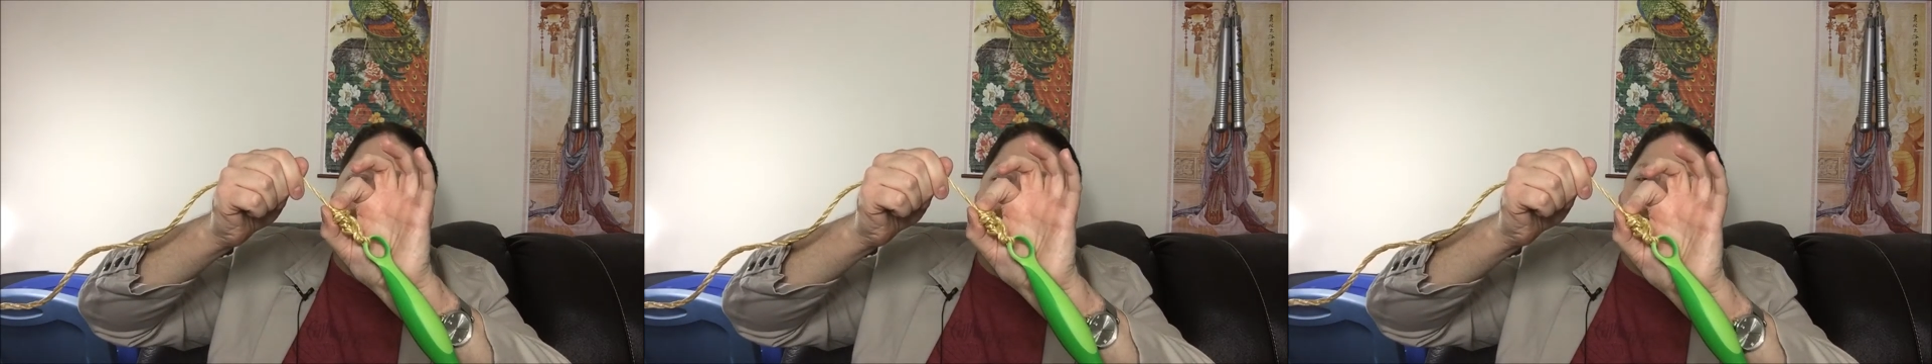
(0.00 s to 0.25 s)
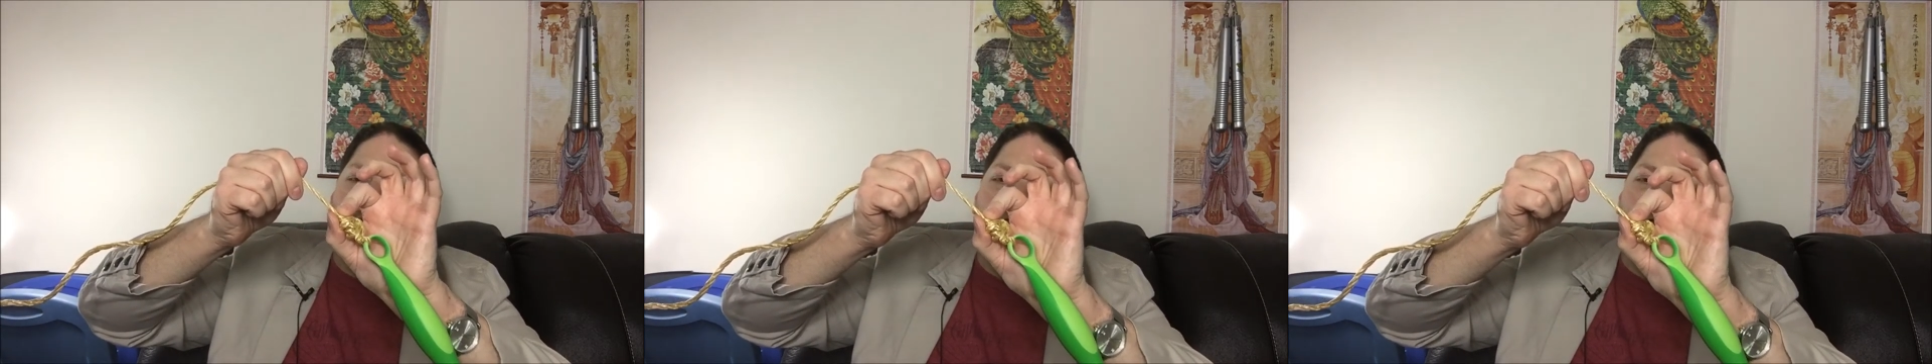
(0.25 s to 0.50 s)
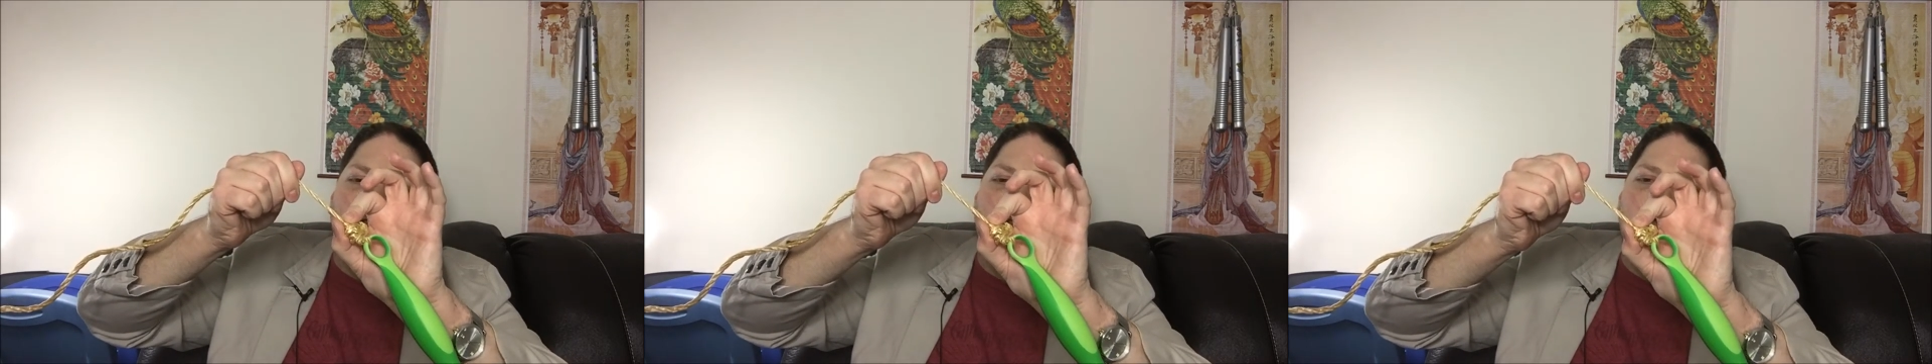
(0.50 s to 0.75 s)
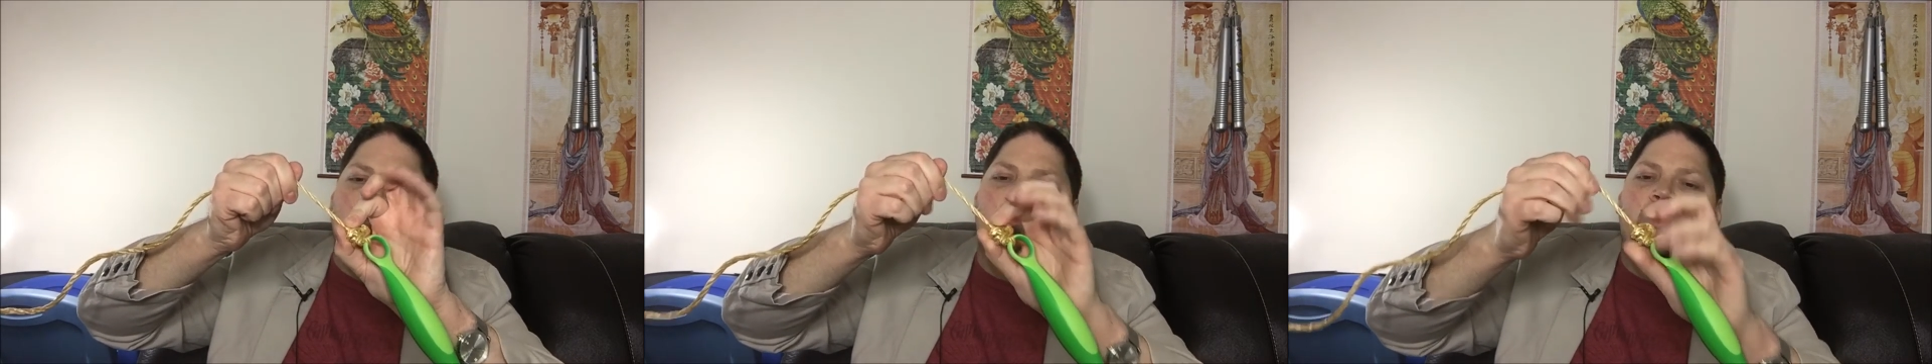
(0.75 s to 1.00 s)
Just get it a
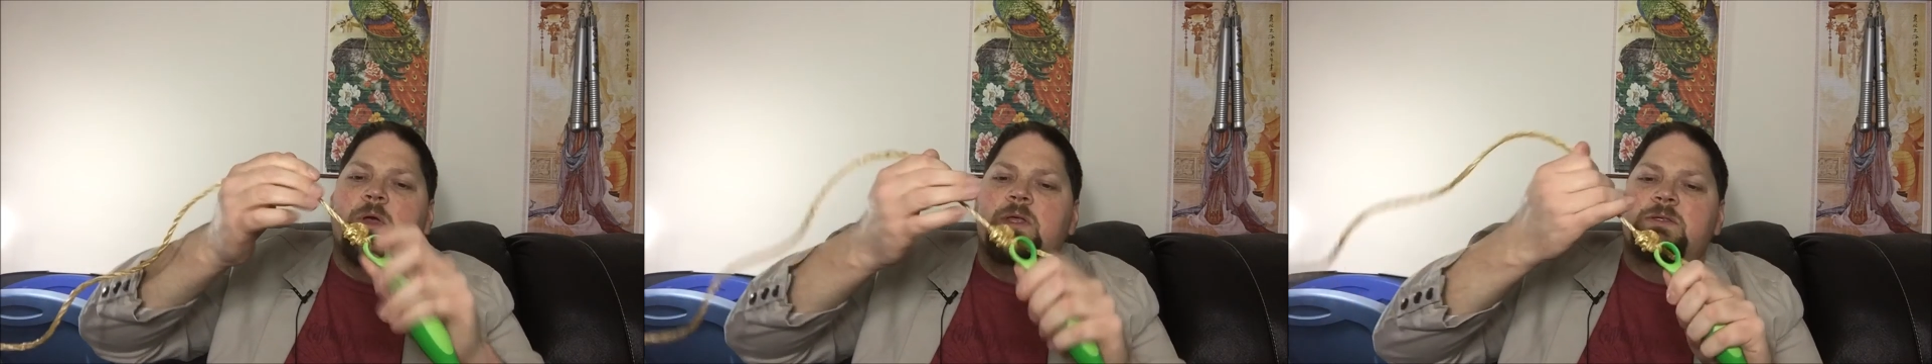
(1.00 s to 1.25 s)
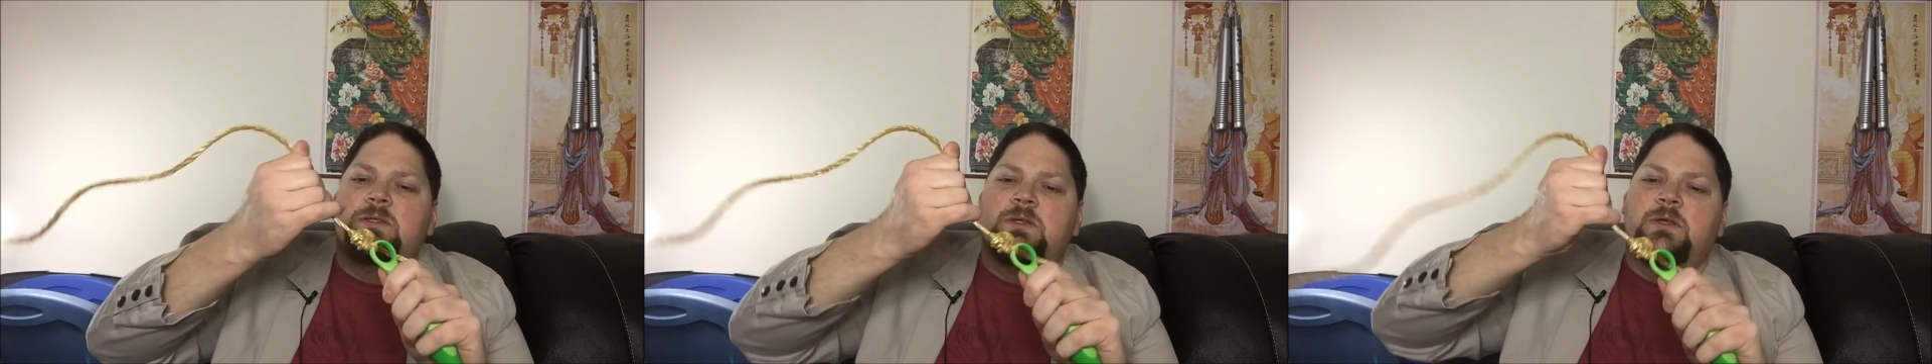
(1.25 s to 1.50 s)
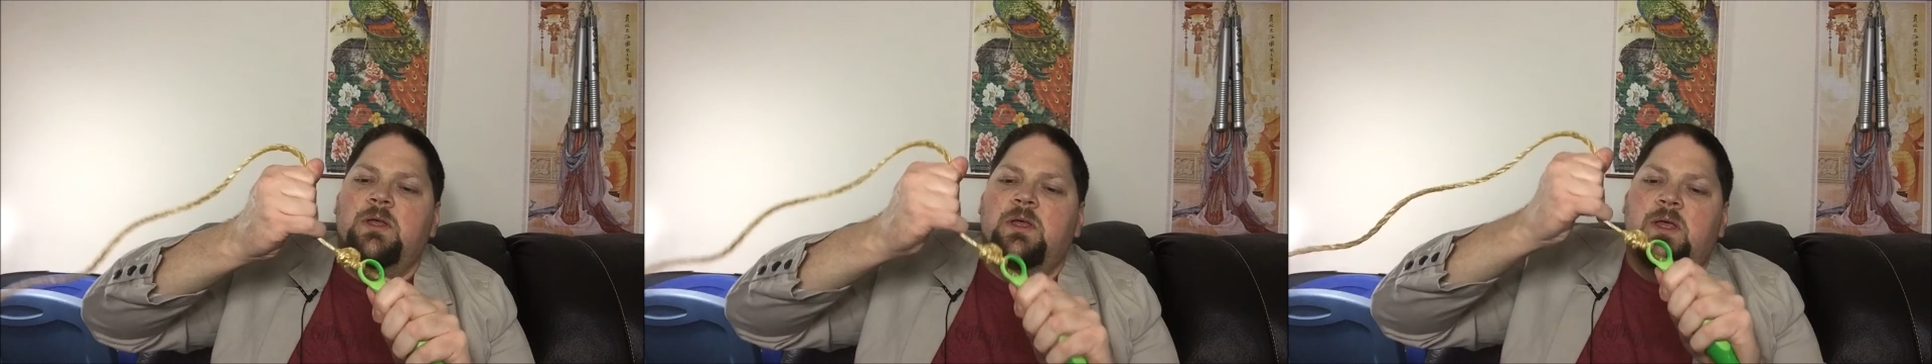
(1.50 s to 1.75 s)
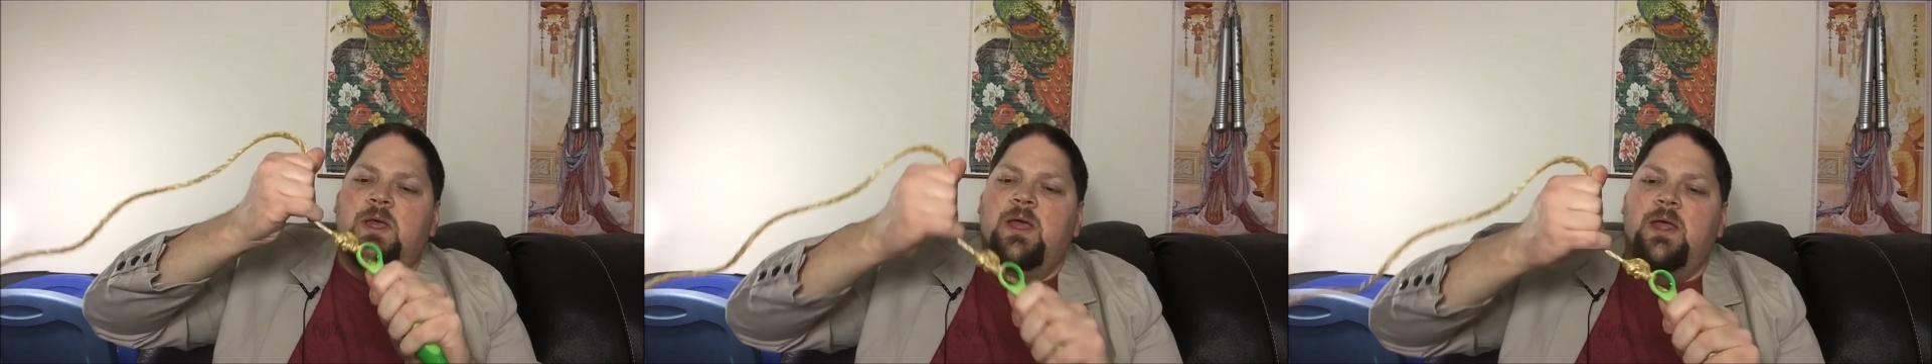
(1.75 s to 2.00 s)
little moist,
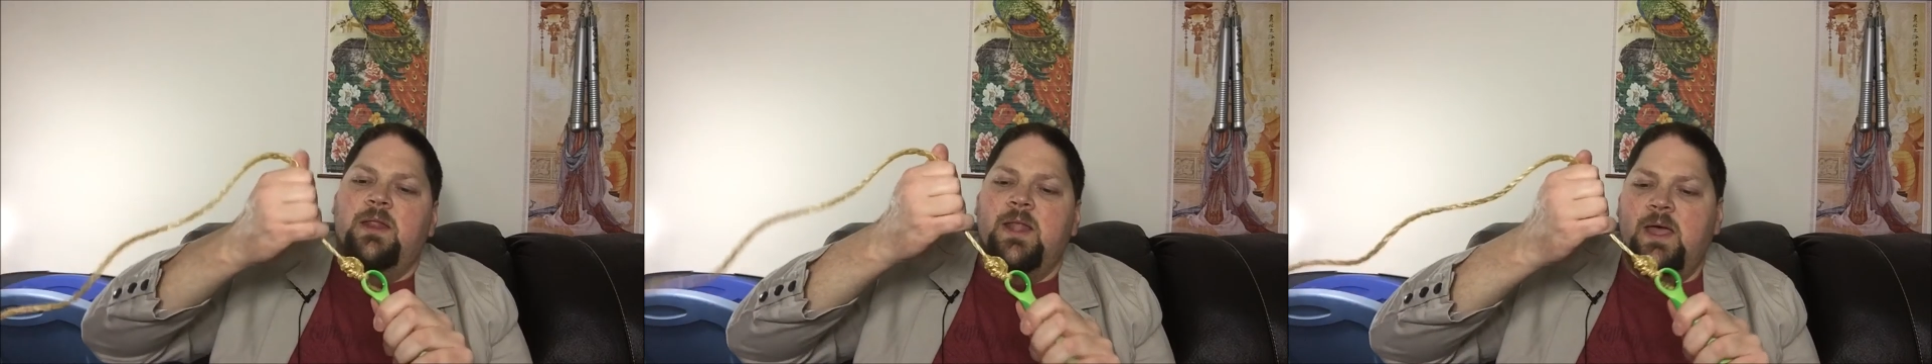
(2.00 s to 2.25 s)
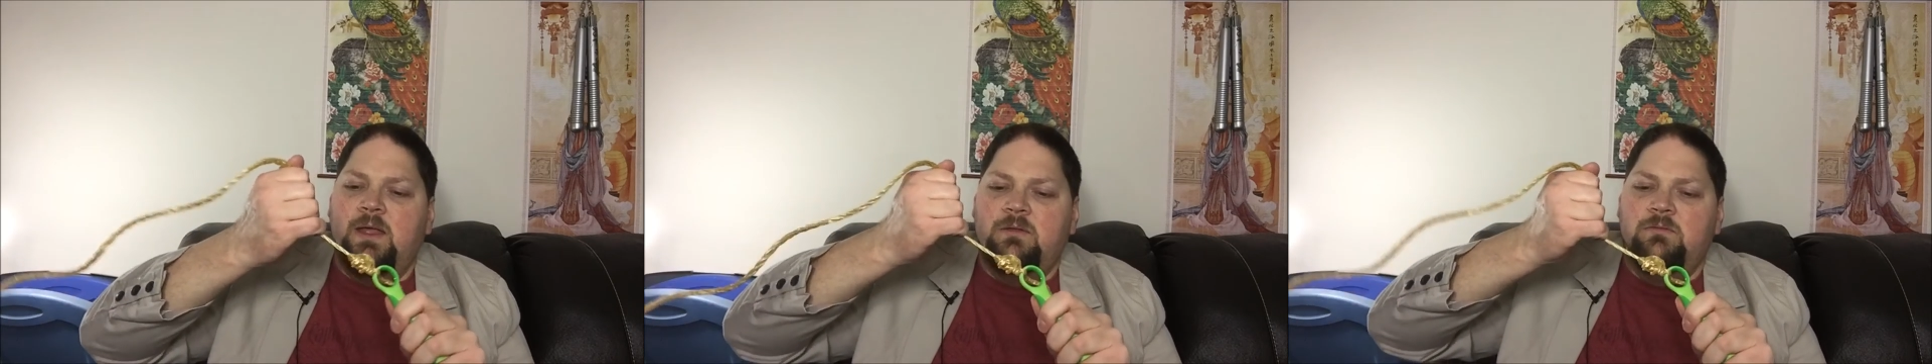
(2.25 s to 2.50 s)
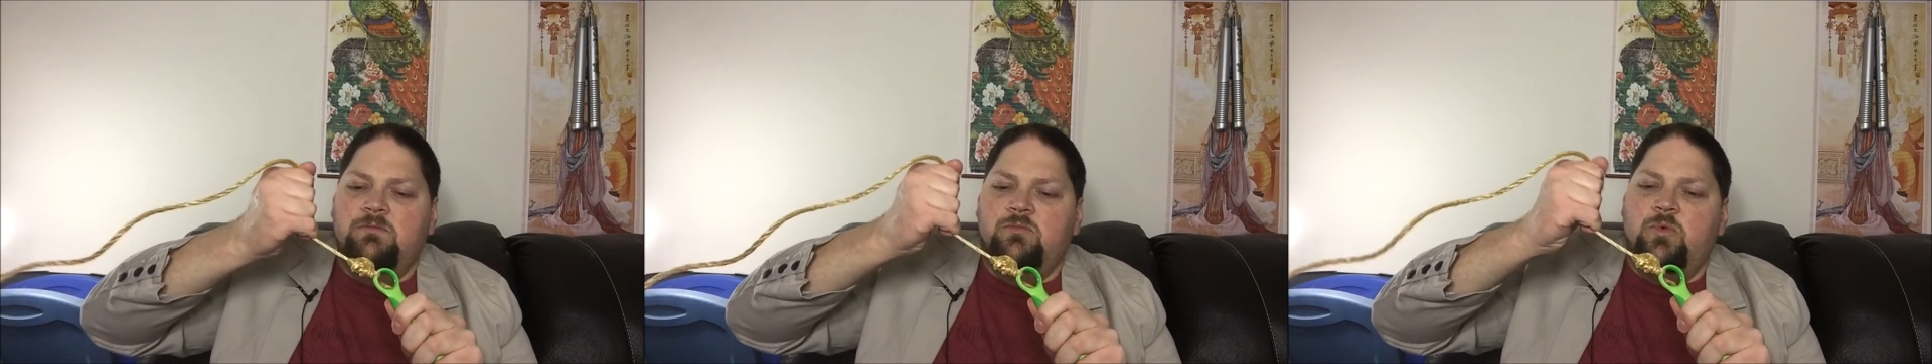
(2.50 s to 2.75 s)
and that